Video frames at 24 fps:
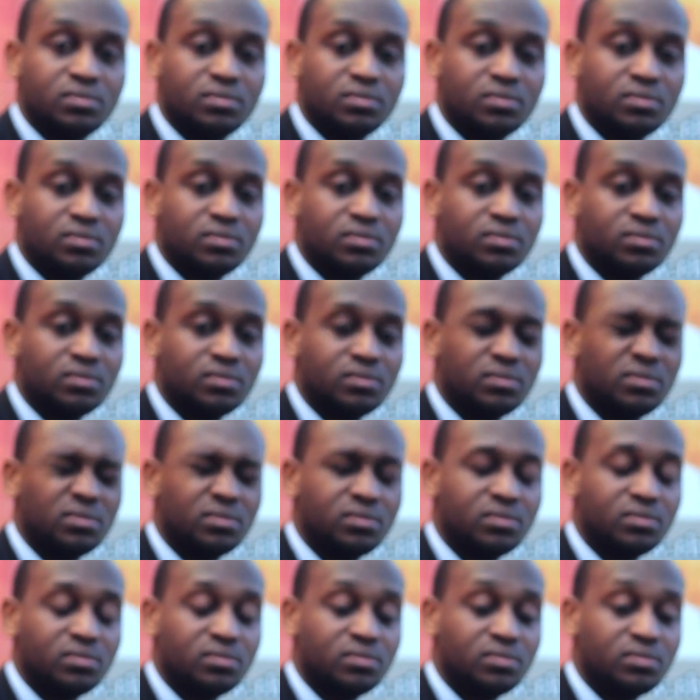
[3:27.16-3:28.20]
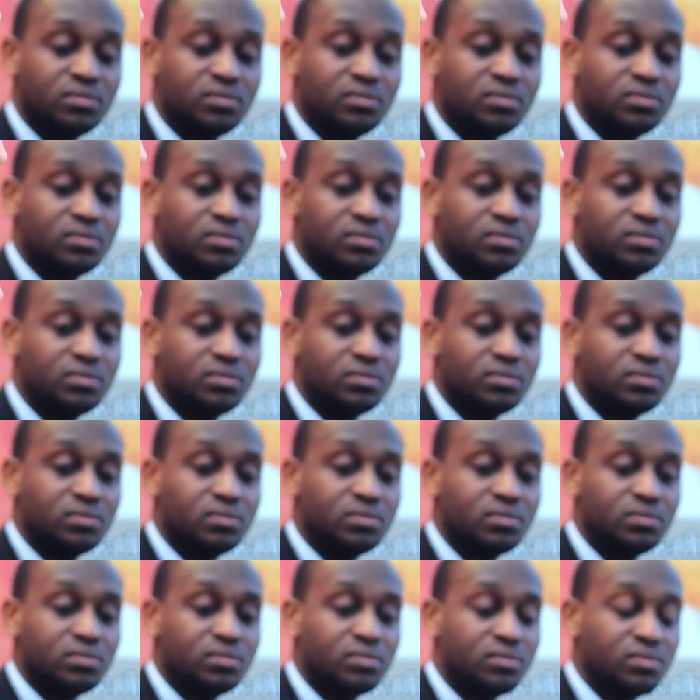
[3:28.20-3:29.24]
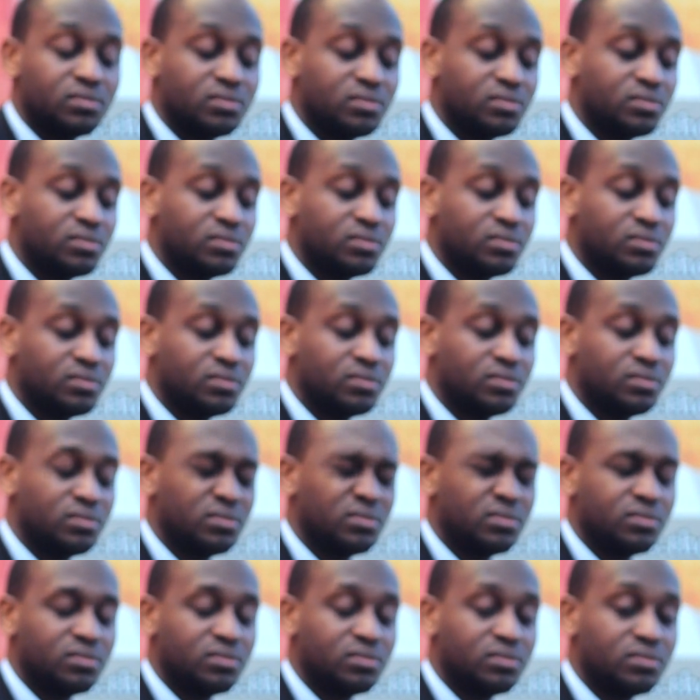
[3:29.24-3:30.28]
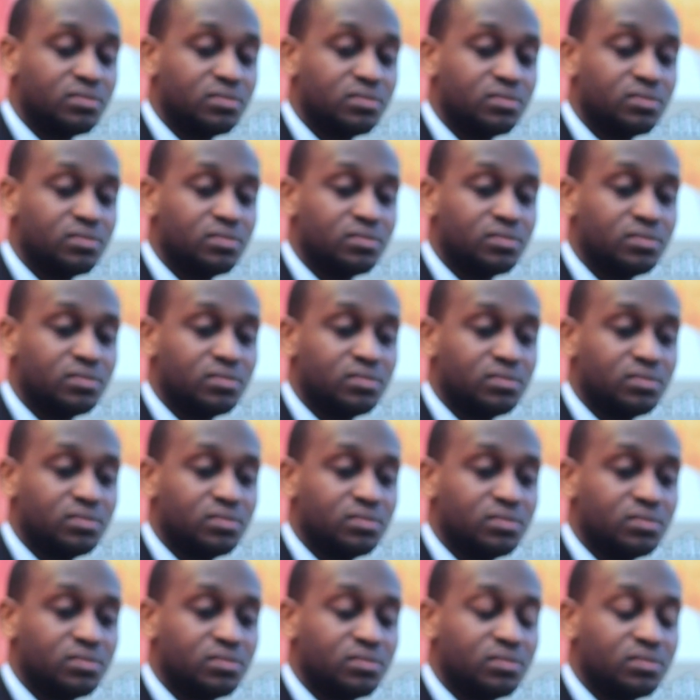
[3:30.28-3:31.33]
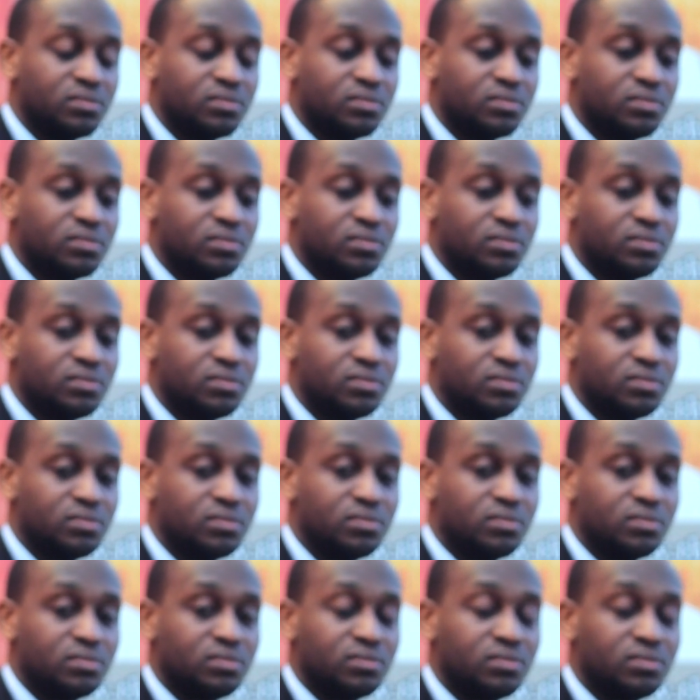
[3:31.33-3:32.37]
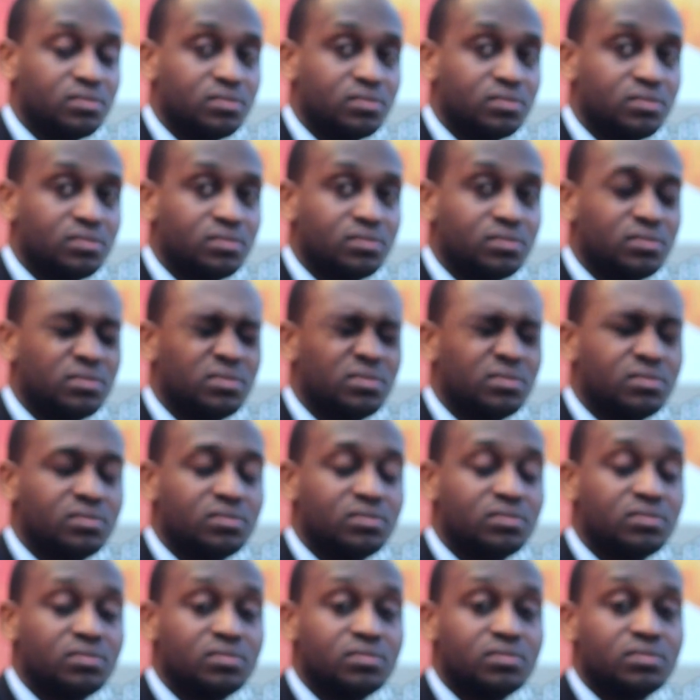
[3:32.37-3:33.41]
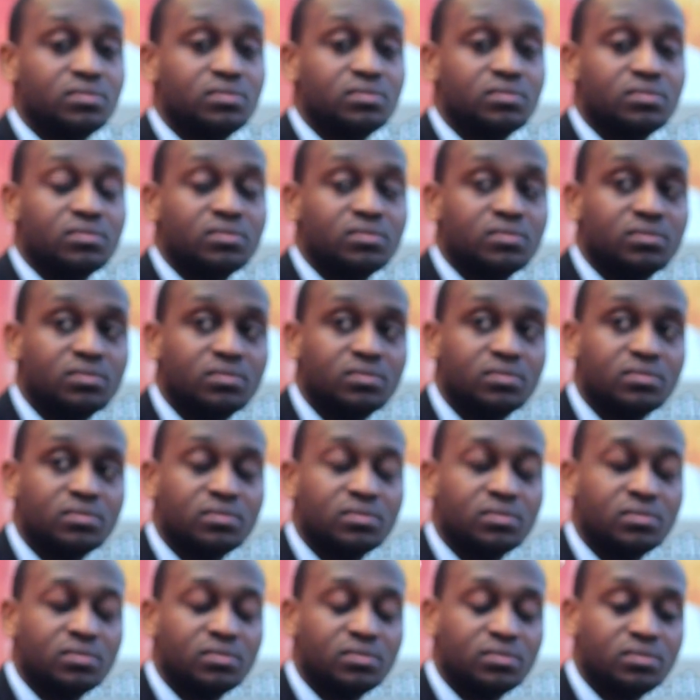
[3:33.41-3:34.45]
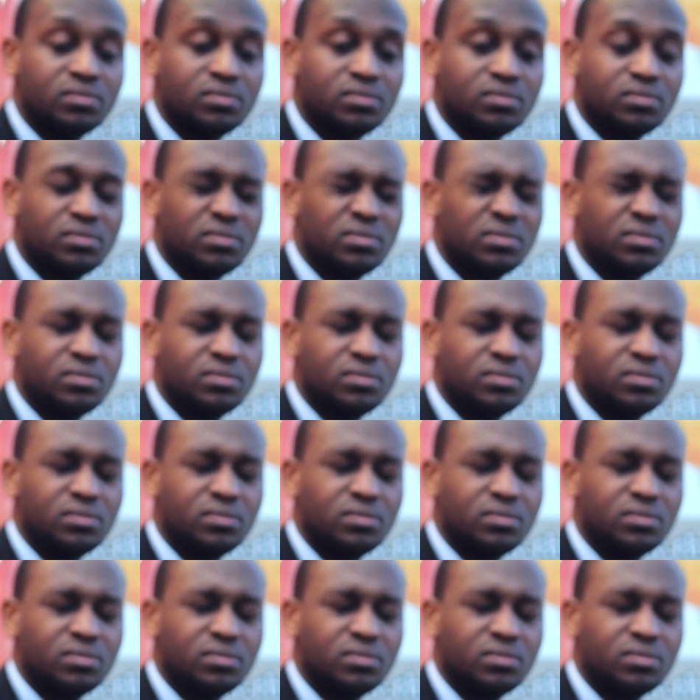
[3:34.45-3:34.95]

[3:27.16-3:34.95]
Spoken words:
The person shown says nothing.